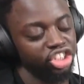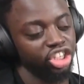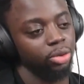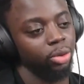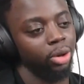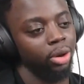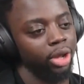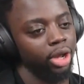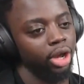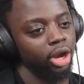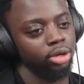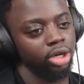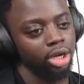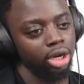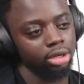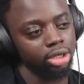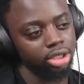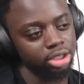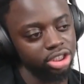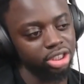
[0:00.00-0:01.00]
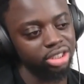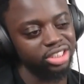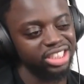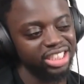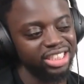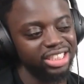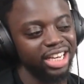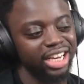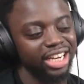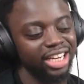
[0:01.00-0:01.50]
Wait, hold on, hold on. Just
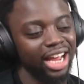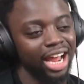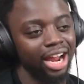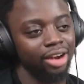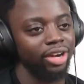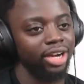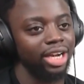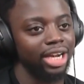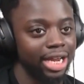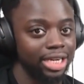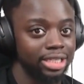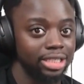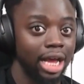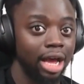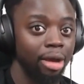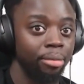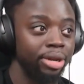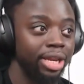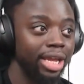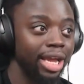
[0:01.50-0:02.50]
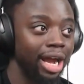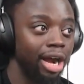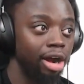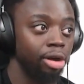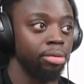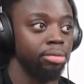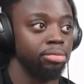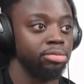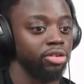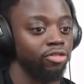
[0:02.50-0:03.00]
yesterday that I realized how many
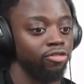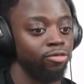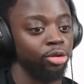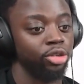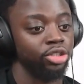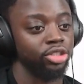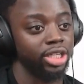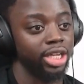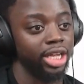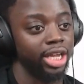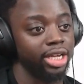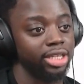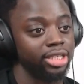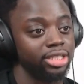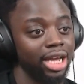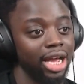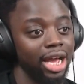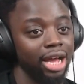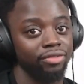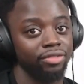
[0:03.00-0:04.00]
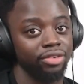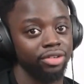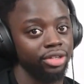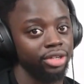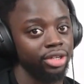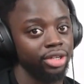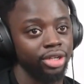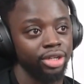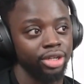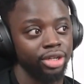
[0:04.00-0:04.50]
albums of mon-channel that I haven't
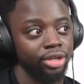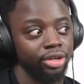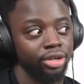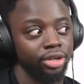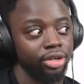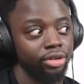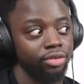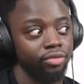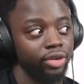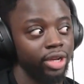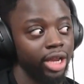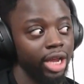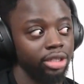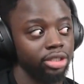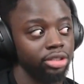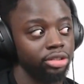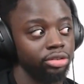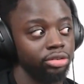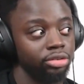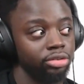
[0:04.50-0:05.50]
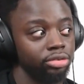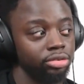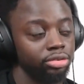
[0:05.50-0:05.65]
reacted to.